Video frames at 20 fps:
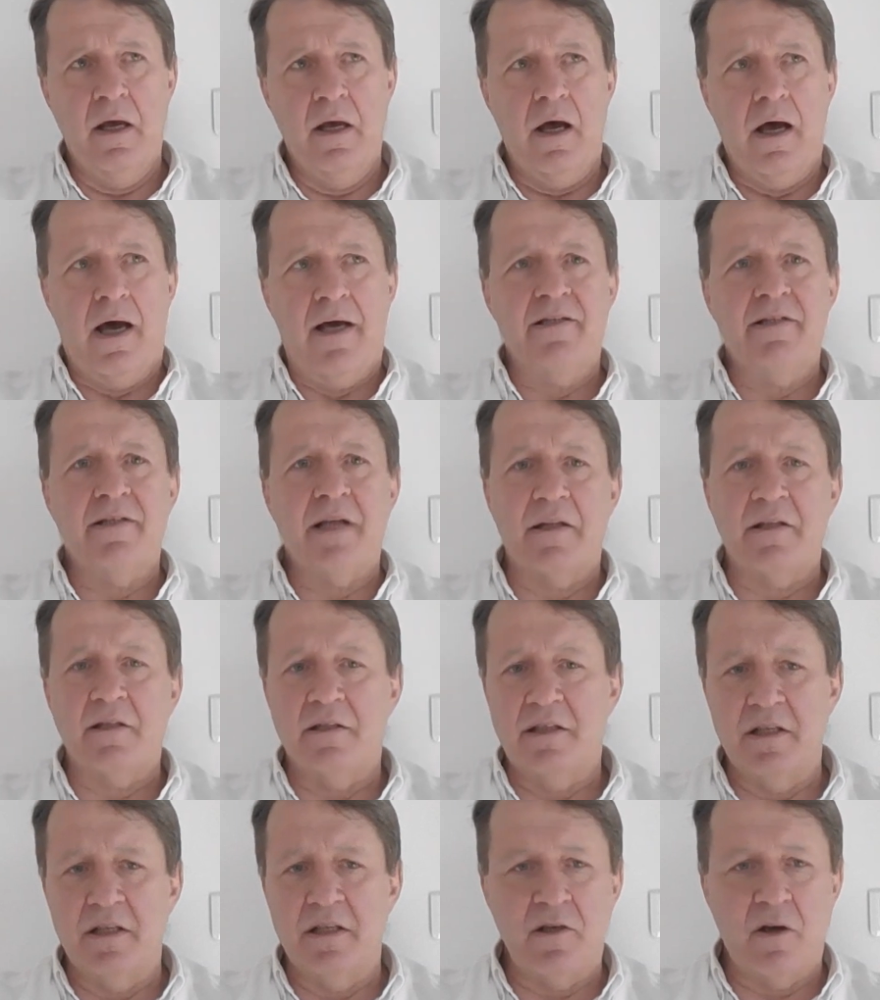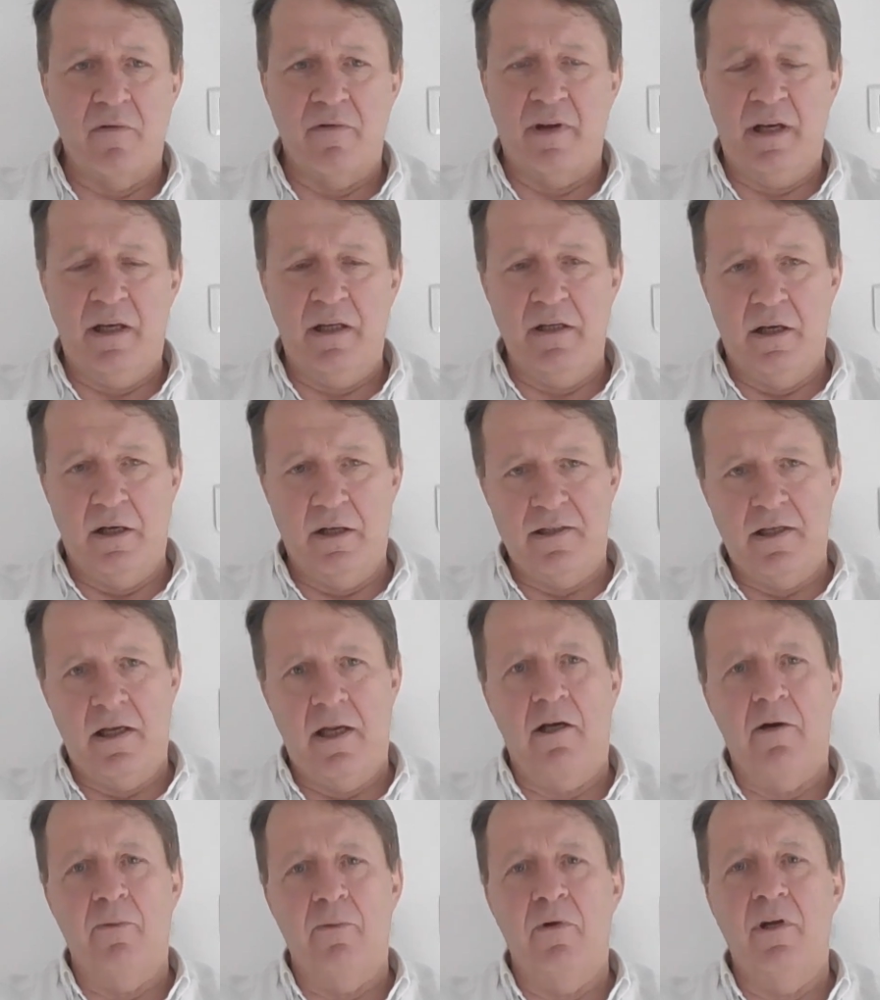I started discovering the
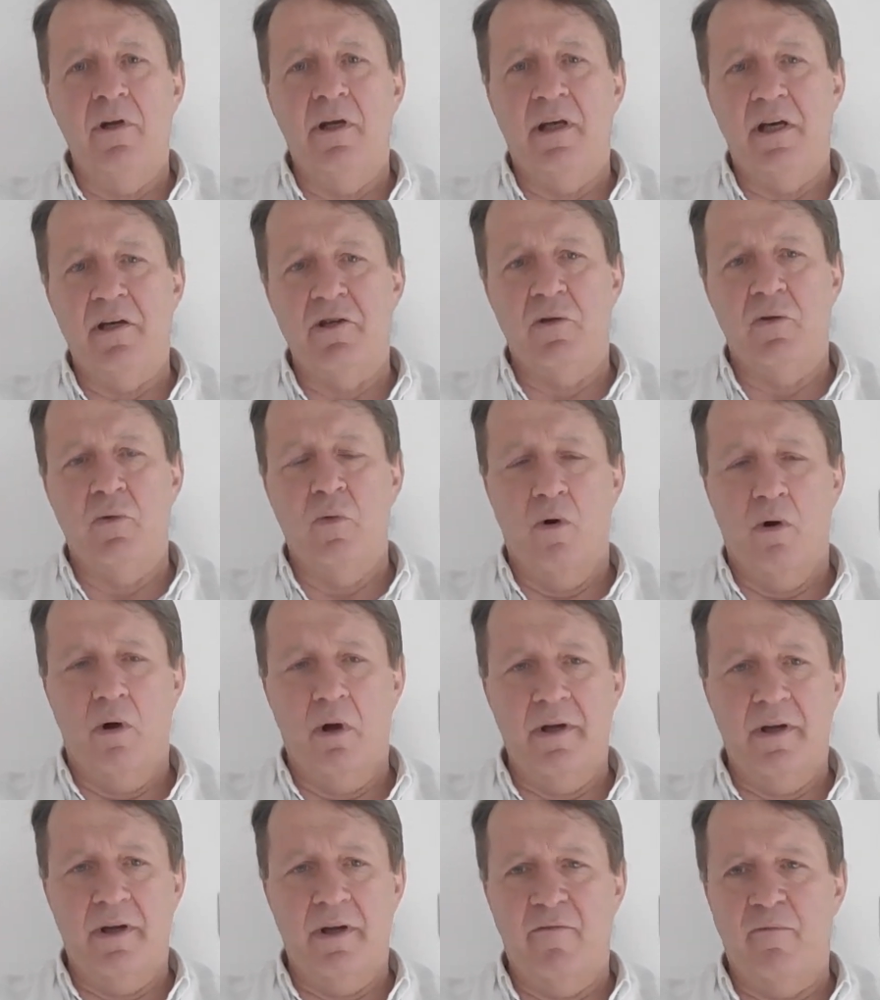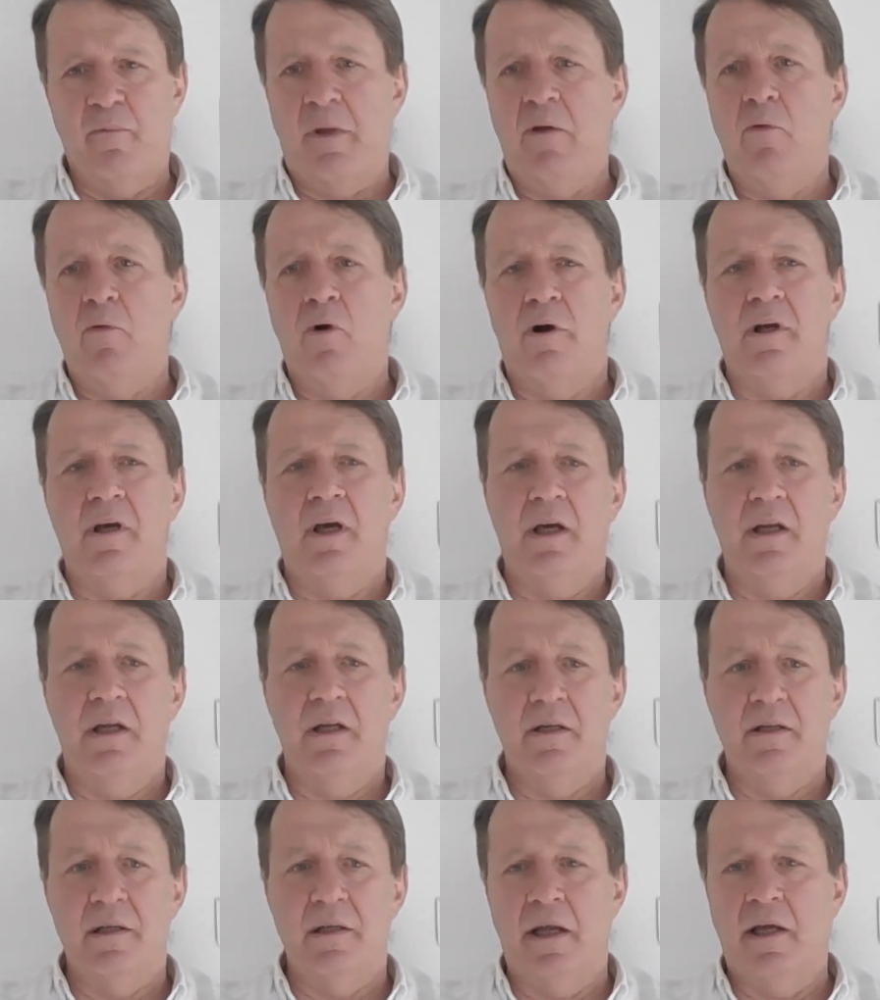telecommunication world. I've been working in
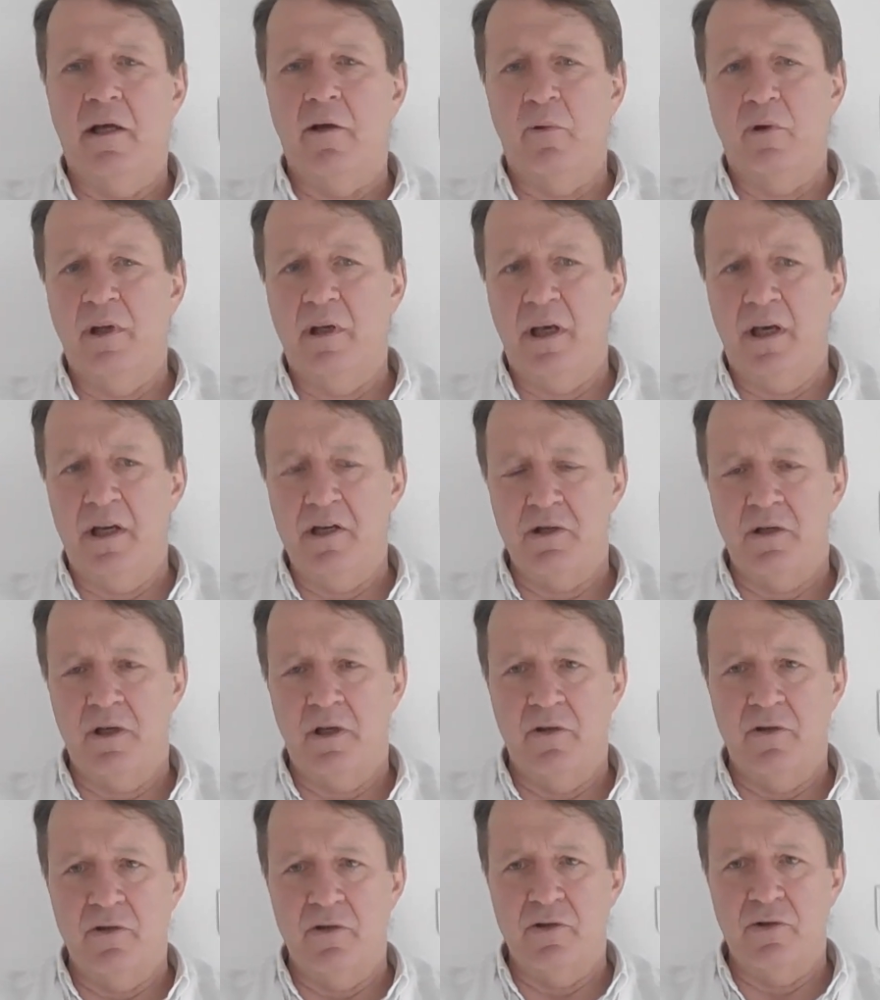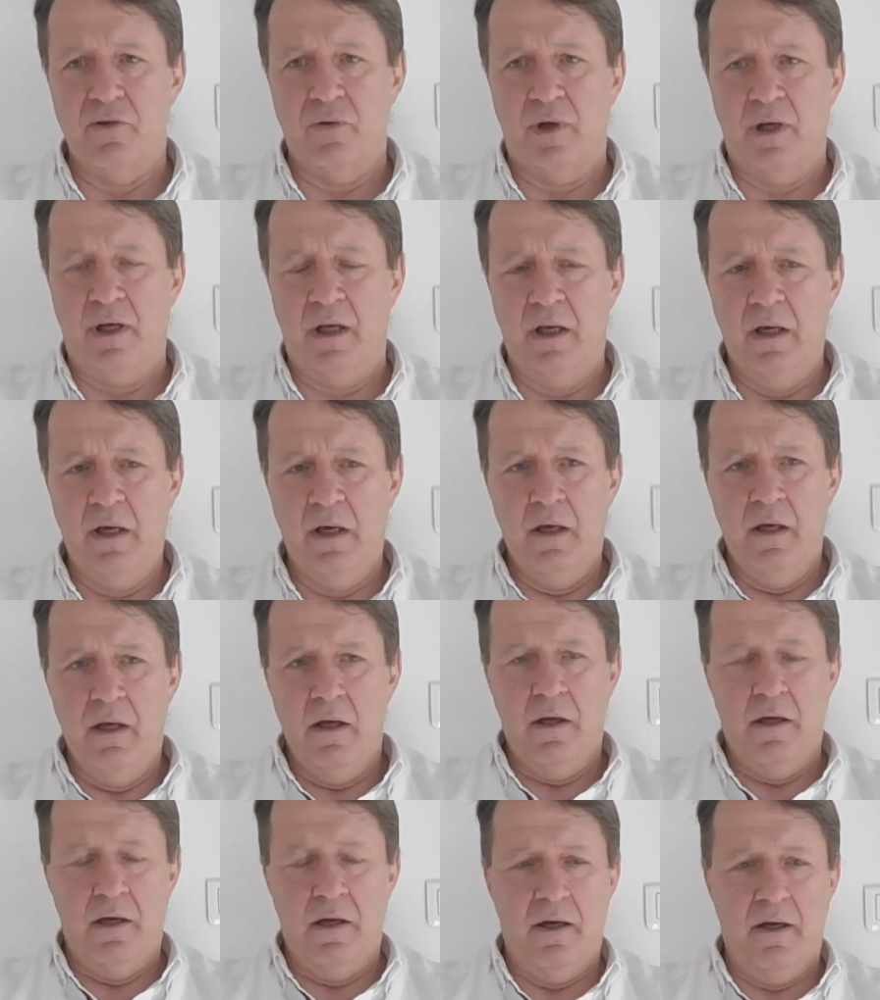the telecommunication industry
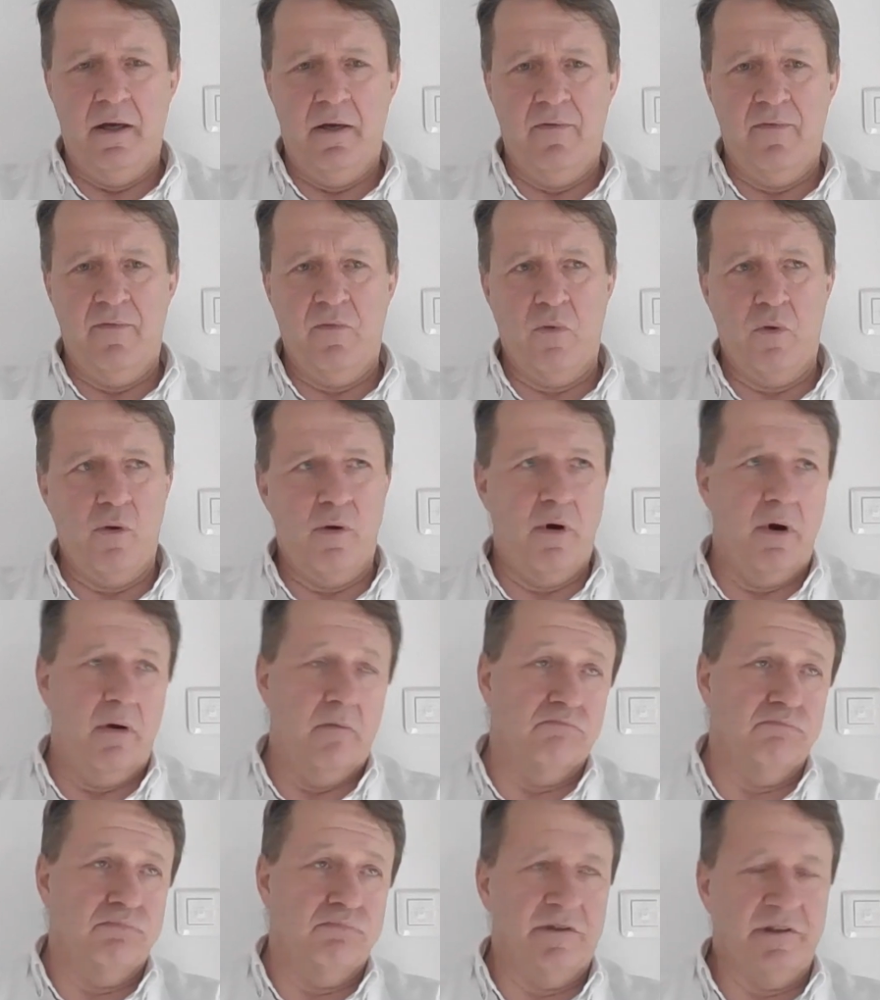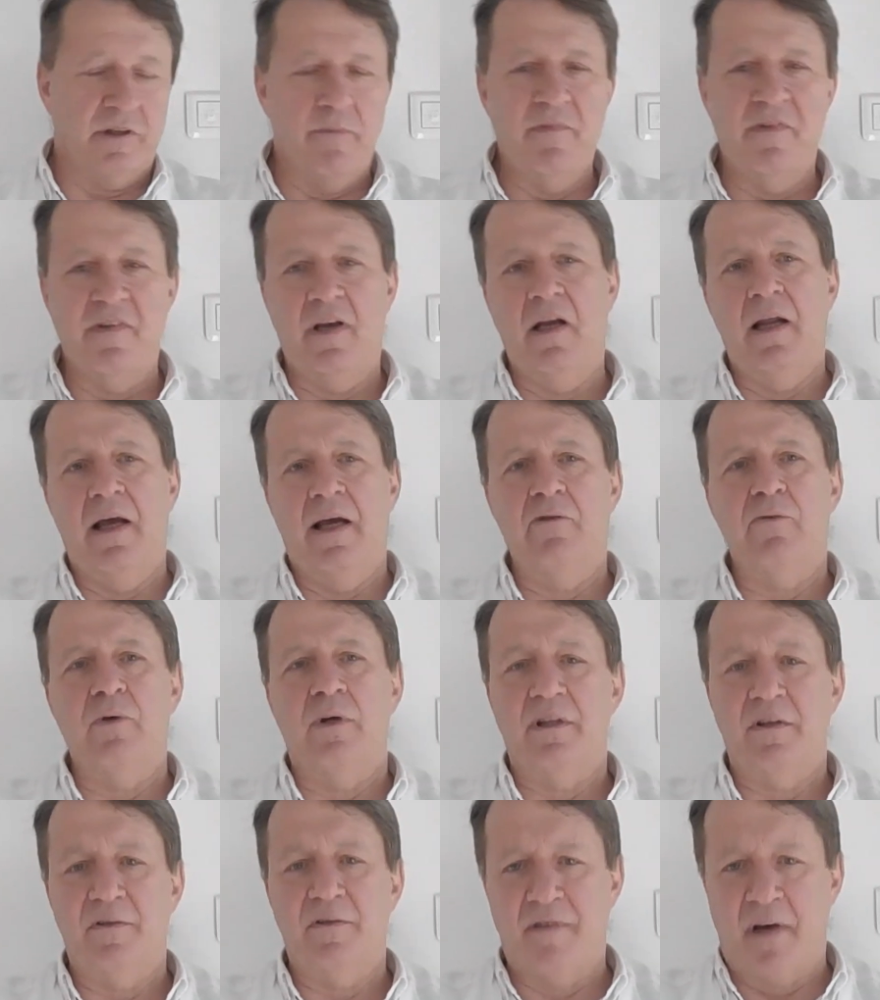for something like
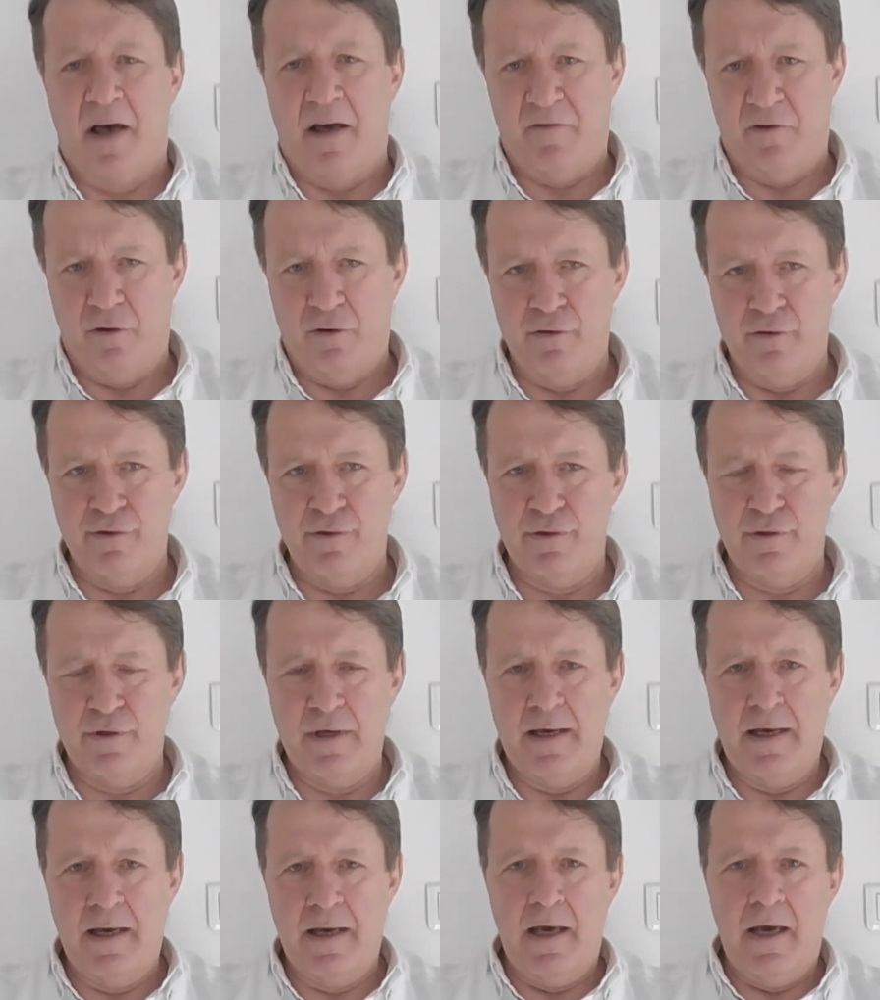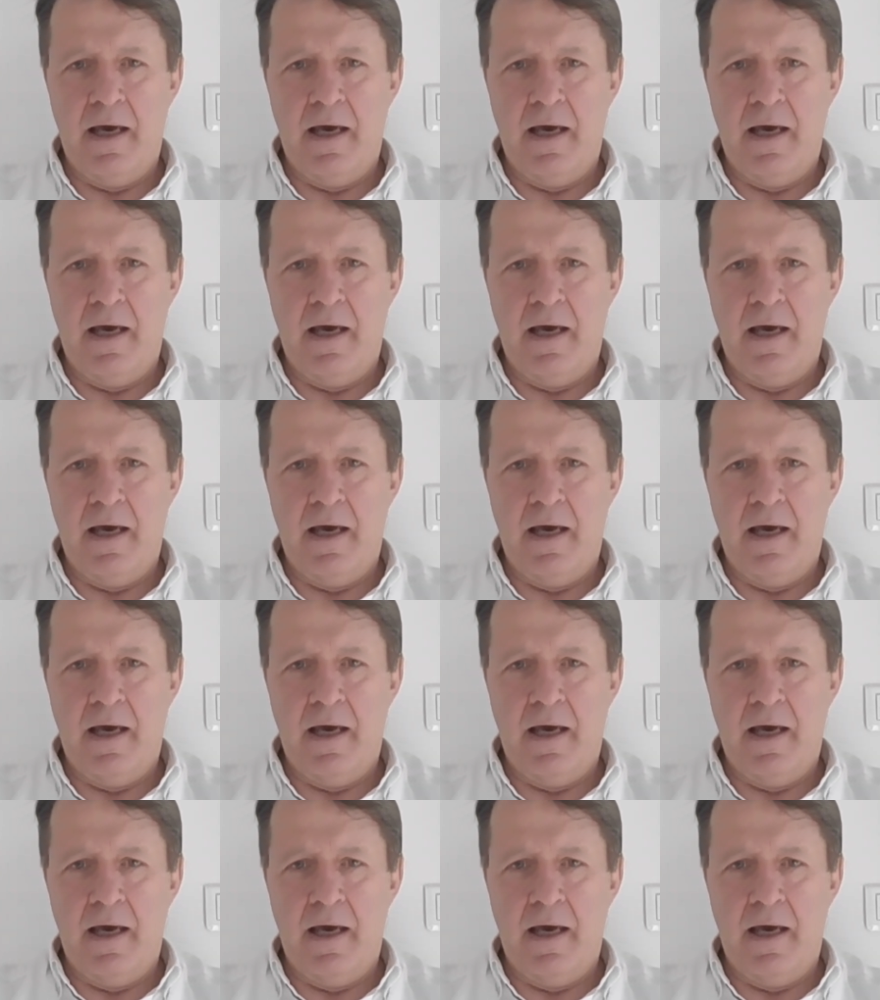25 years.